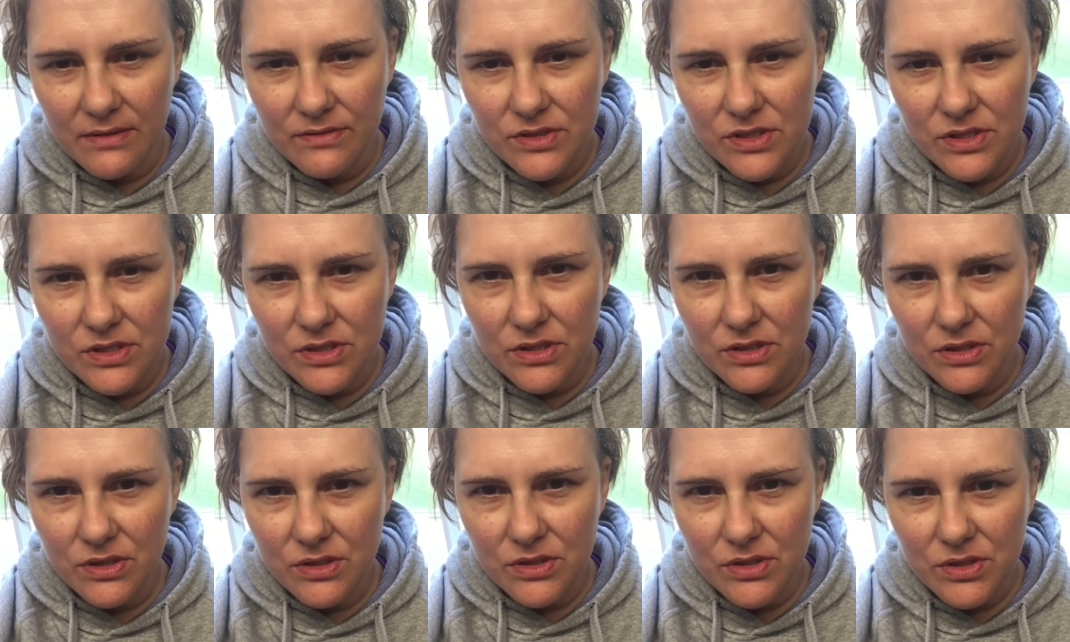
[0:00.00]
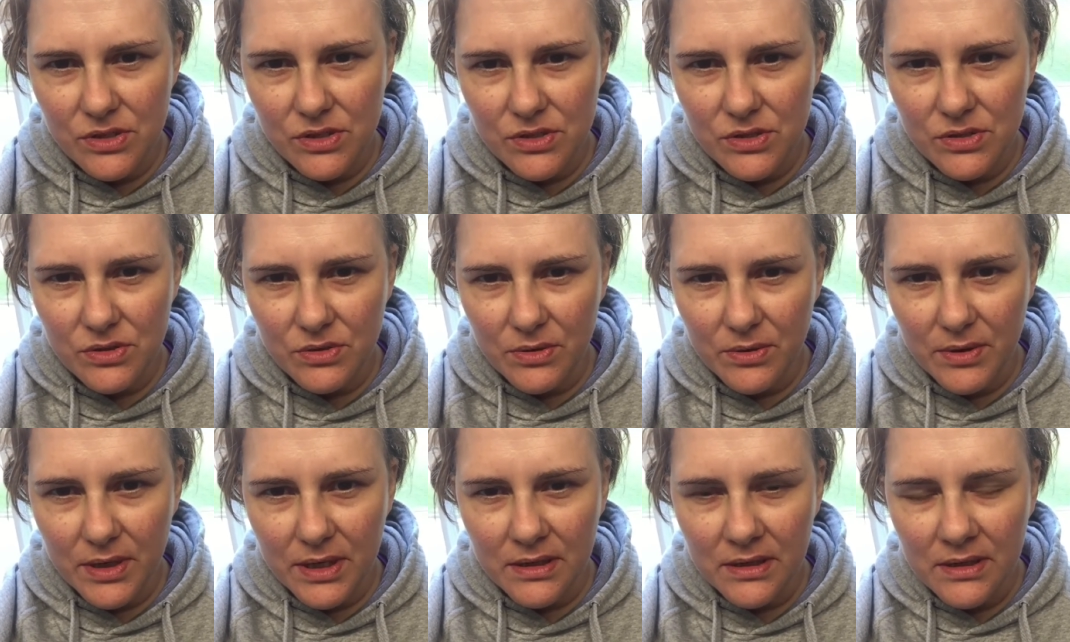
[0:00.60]
I've just done a
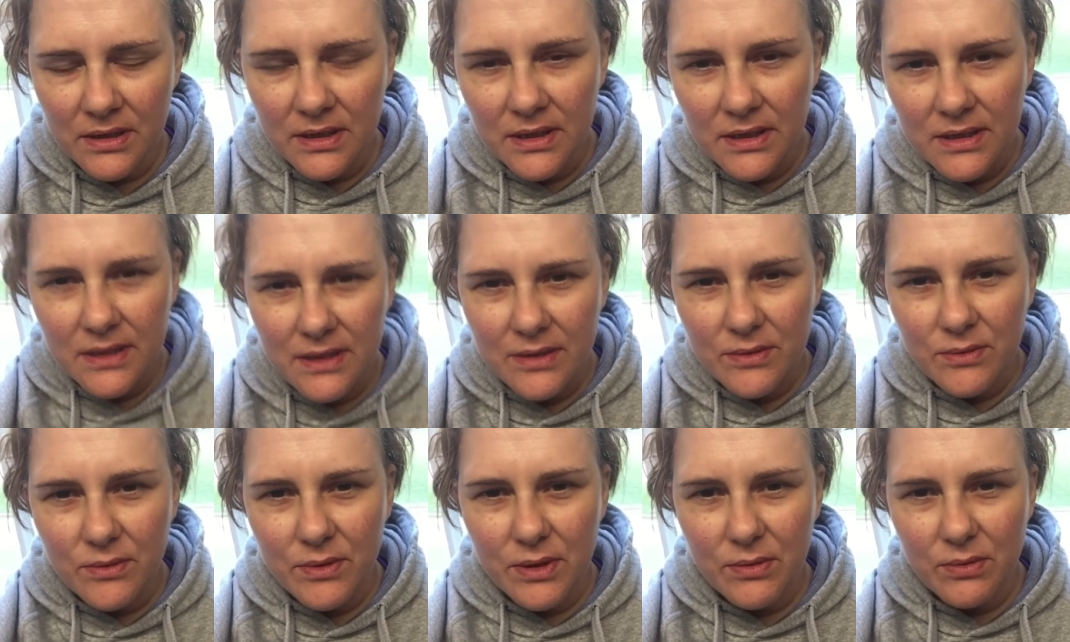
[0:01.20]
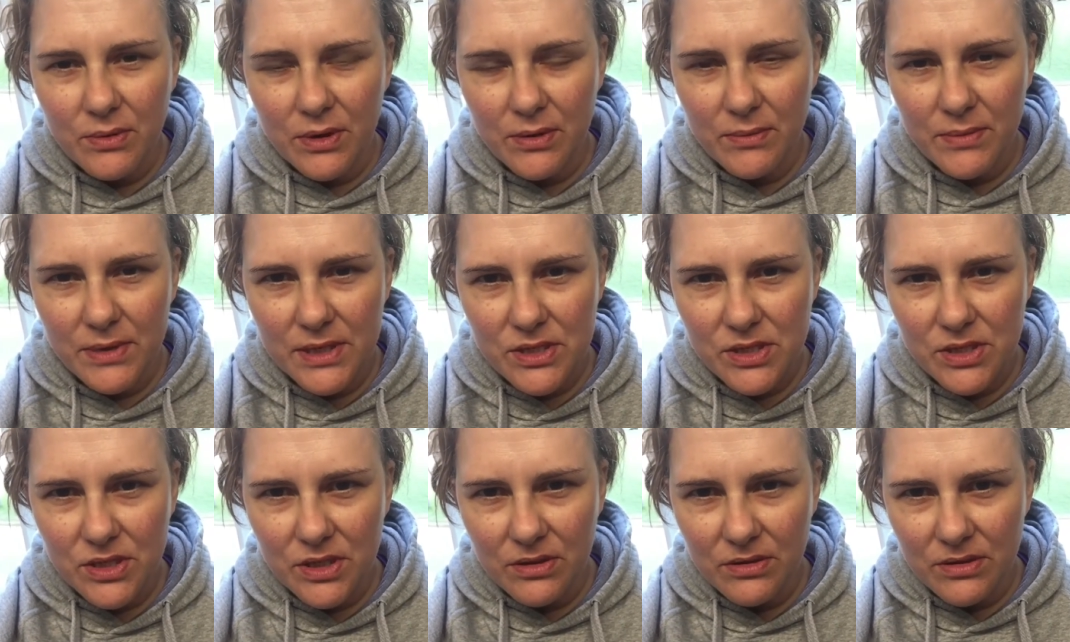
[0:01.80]
tutorial with one of my
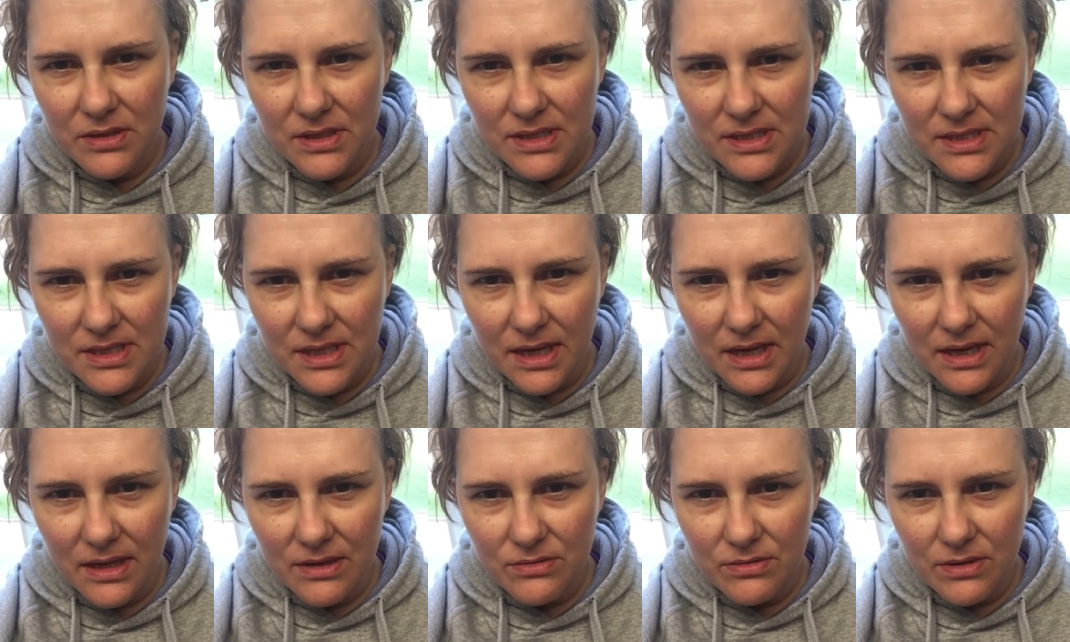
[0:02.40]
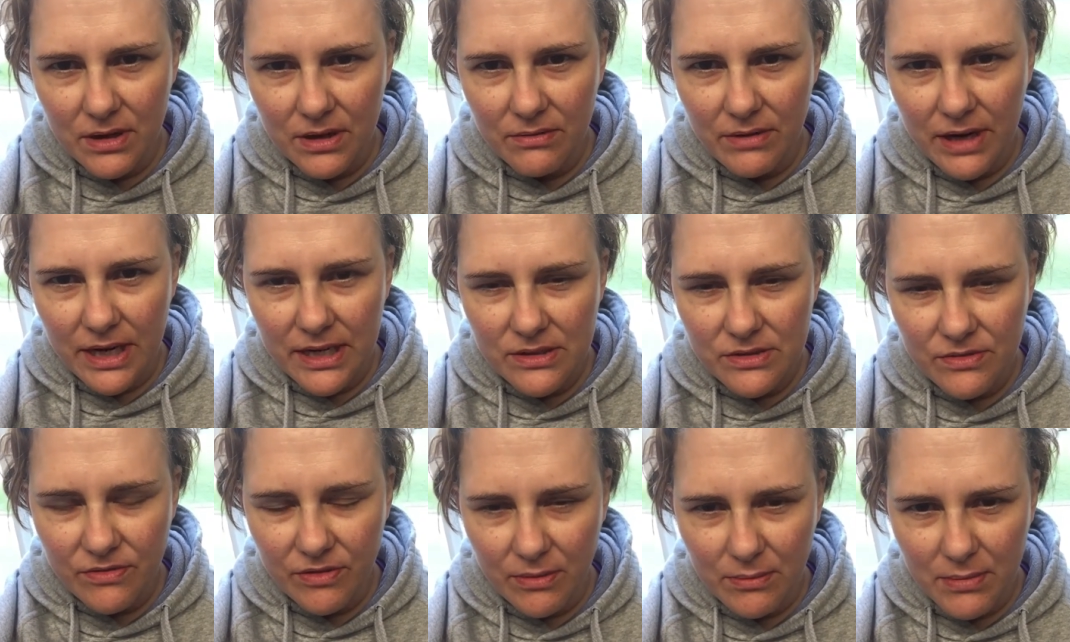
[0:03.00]
students that I'd
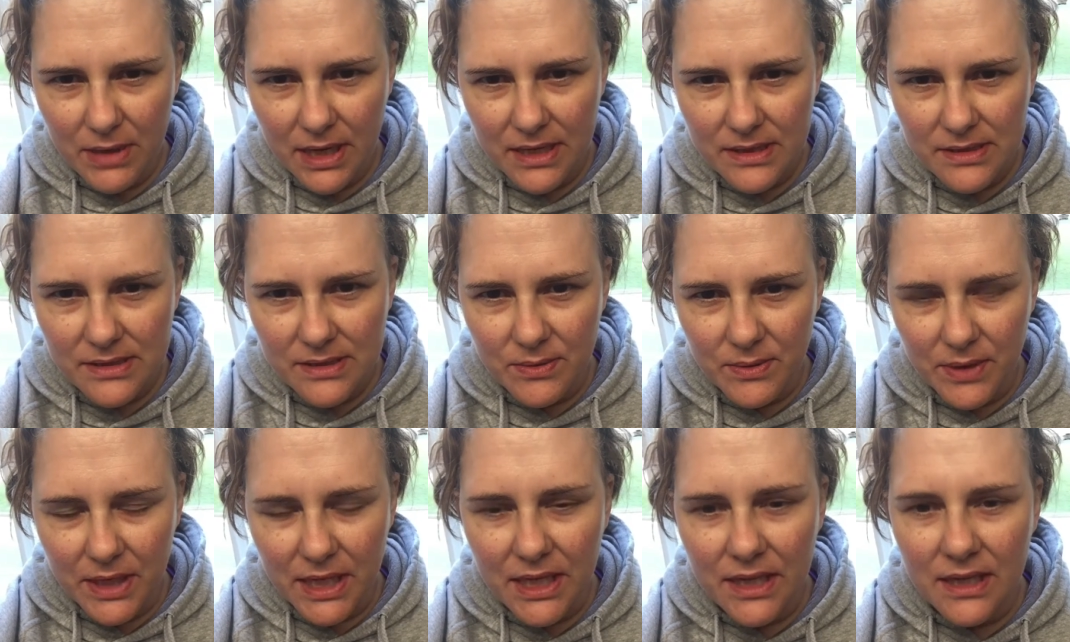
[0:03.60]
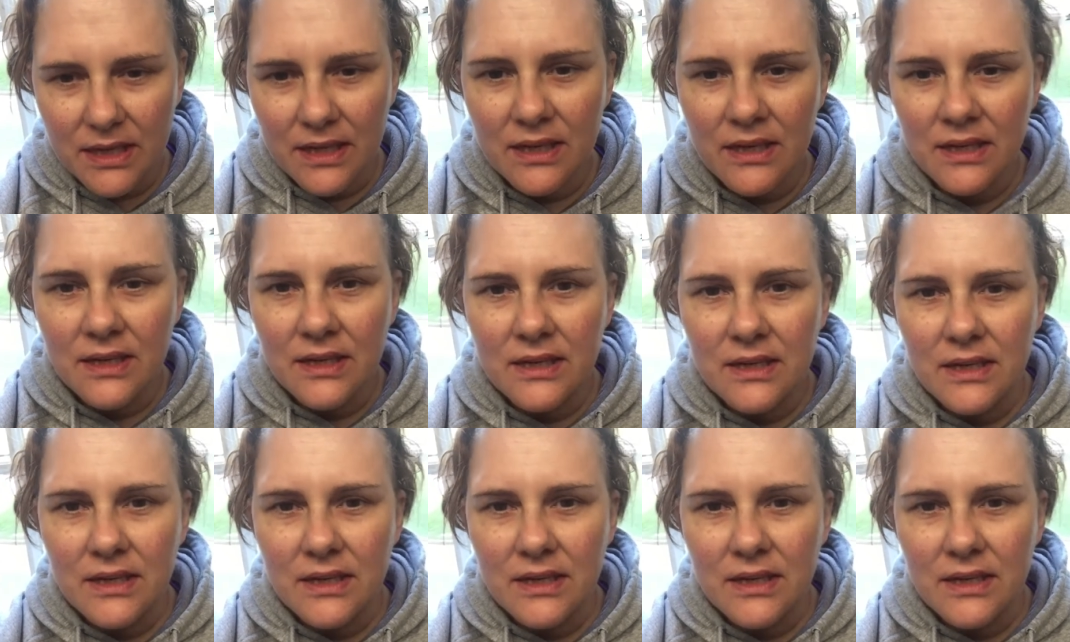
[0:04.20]
rearranged from last week.